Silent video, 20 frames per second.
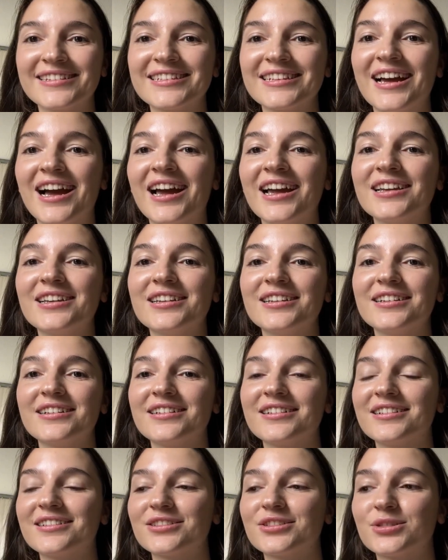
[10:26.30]

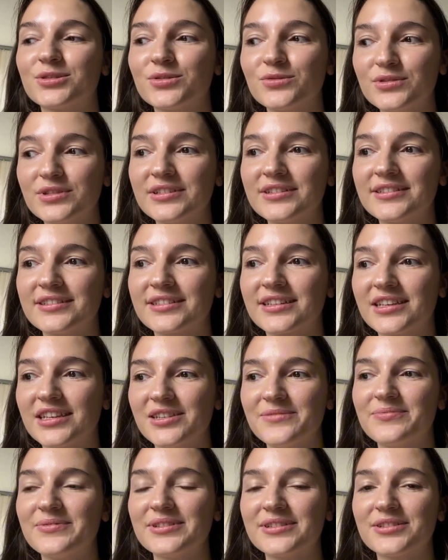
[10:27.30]
I shouldn't
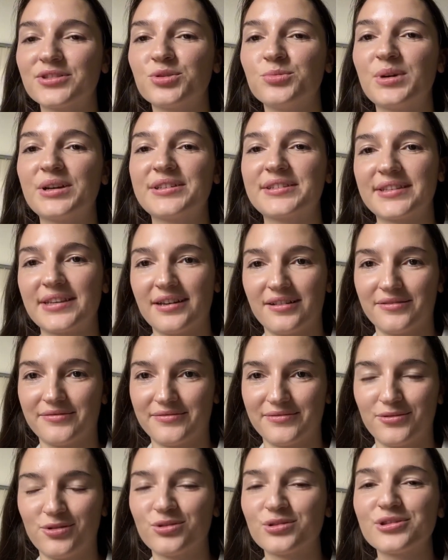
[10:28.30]
keep it to myself,
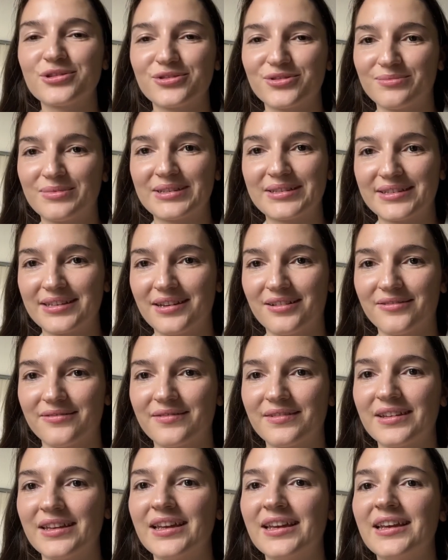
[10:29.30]
only to myself,
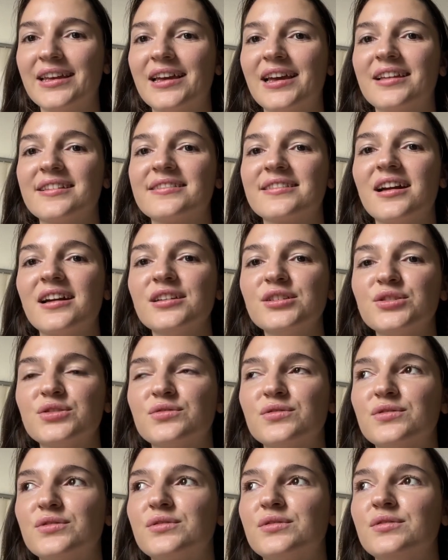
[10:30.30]
and I
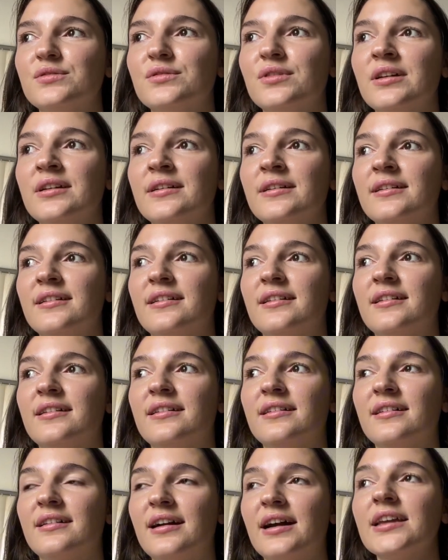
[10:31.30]
should to
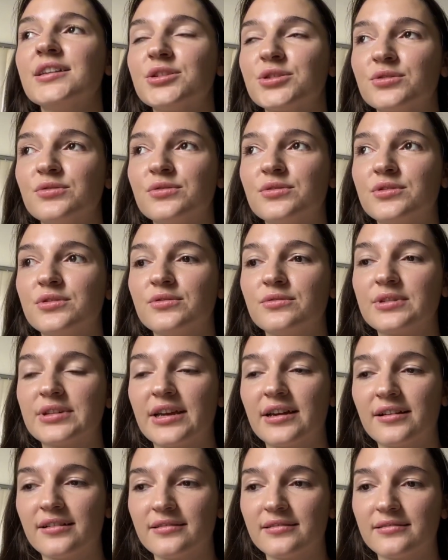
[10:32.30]

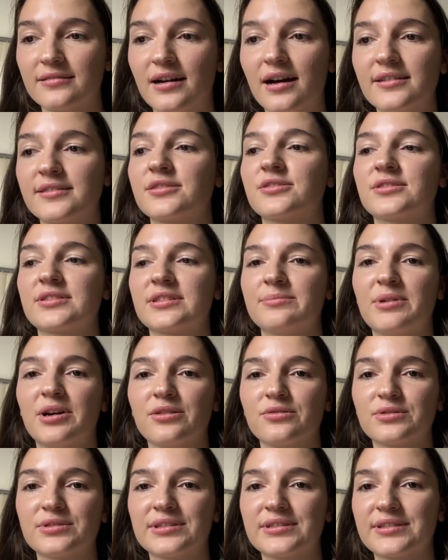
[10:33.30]
tell others
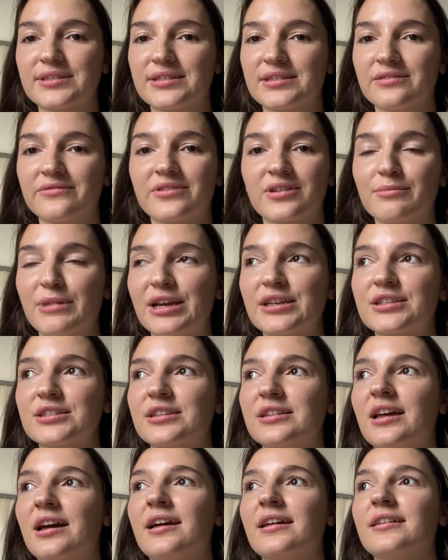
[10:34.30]
about this
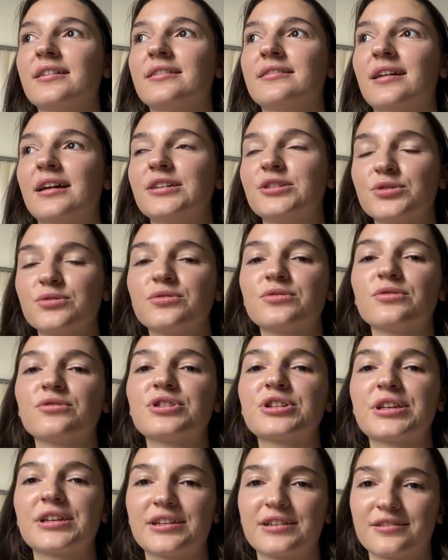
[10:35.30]
information. I should to
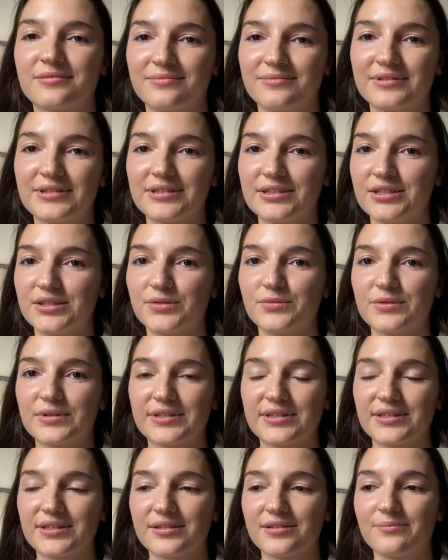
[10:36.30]
share this
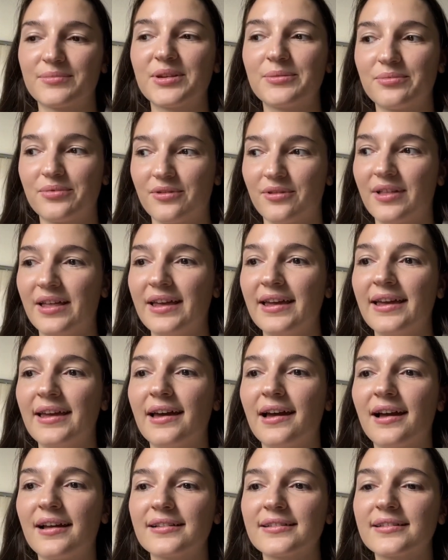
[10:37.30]
with people.
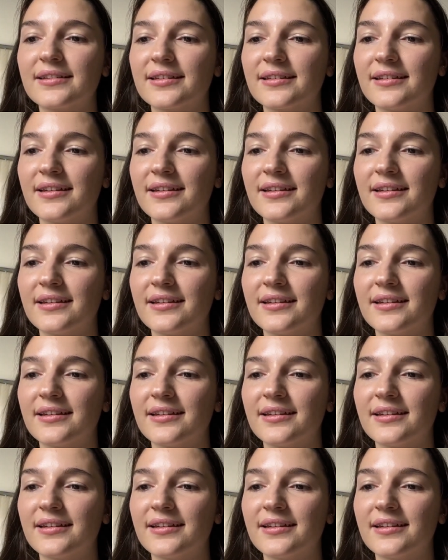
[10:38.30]
And